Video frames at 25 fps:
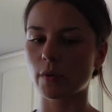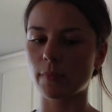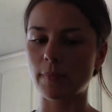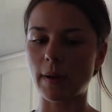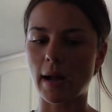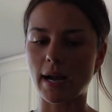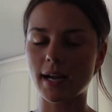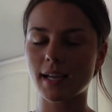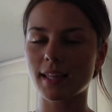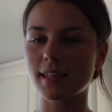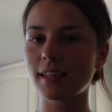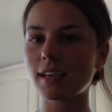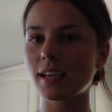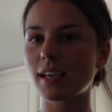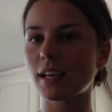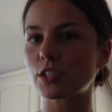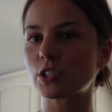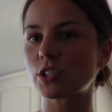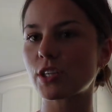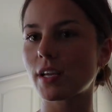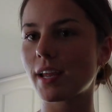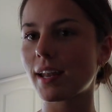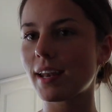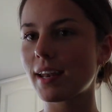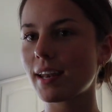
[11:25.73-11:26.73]
back in the
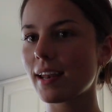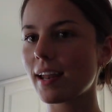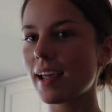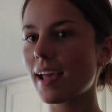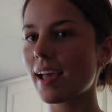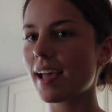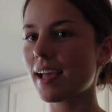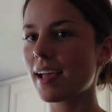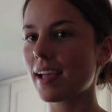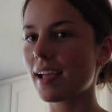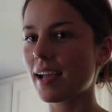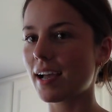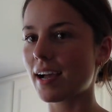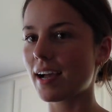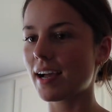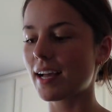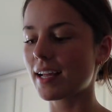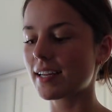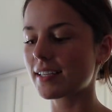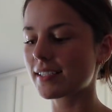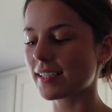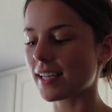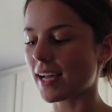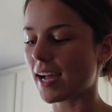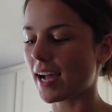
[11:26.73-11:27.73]
kitchen,
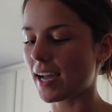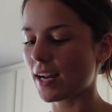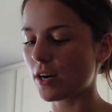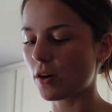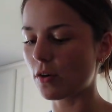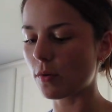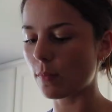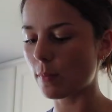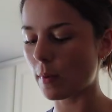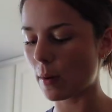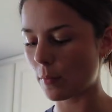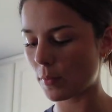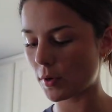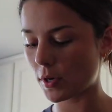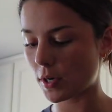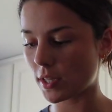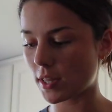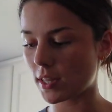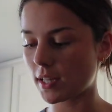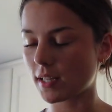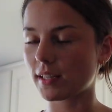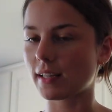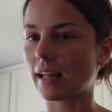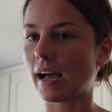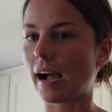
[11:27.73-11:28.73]
and I don't remember
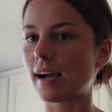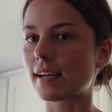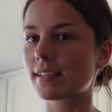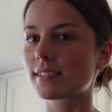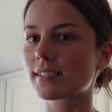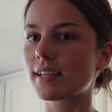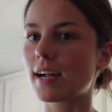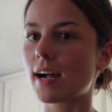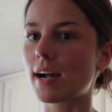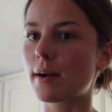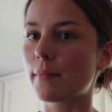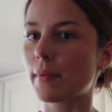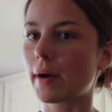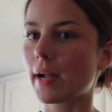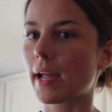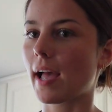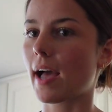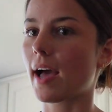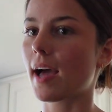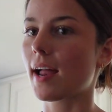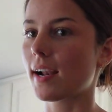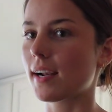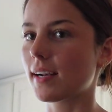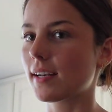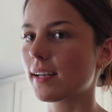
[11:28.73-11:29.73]
the last time I
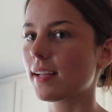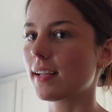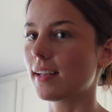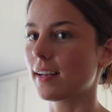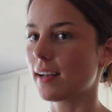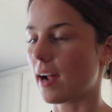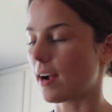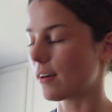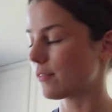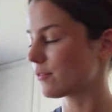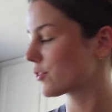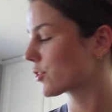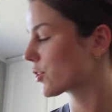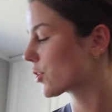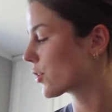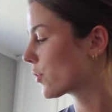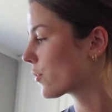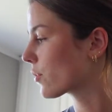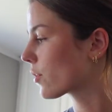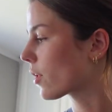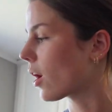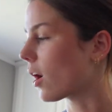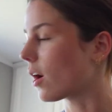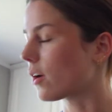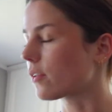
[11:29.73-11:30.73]
had an
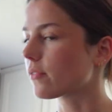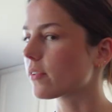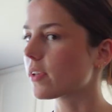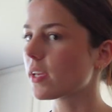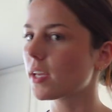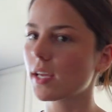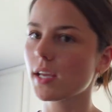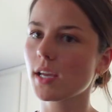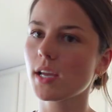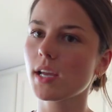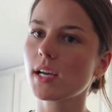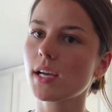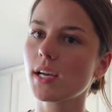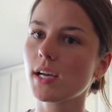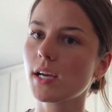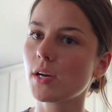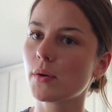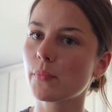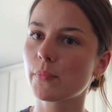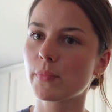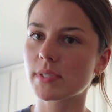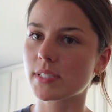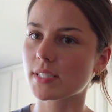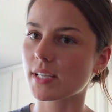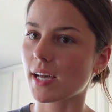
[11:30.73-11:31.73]
afternoon coffee
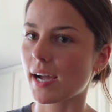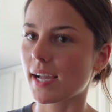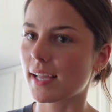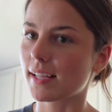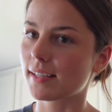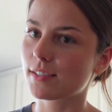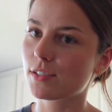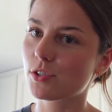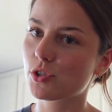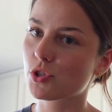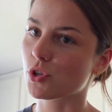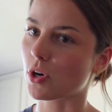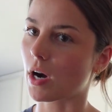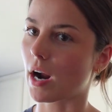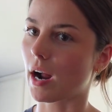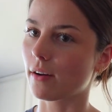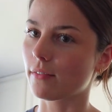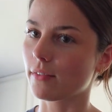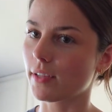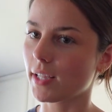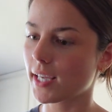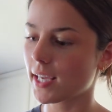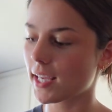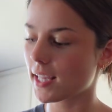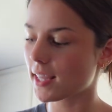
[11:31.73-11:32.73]
besides
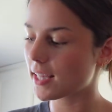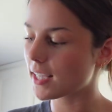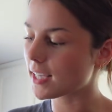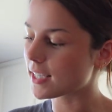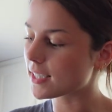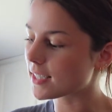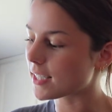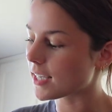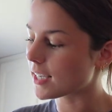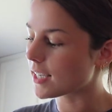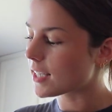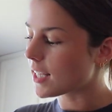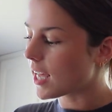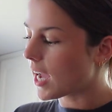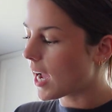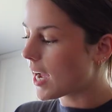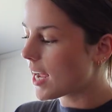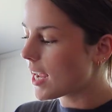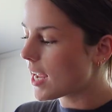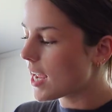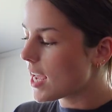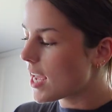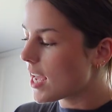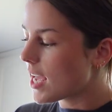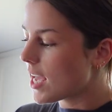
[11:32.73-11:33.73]
traveling and things like
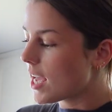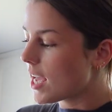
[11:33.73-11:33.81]
that,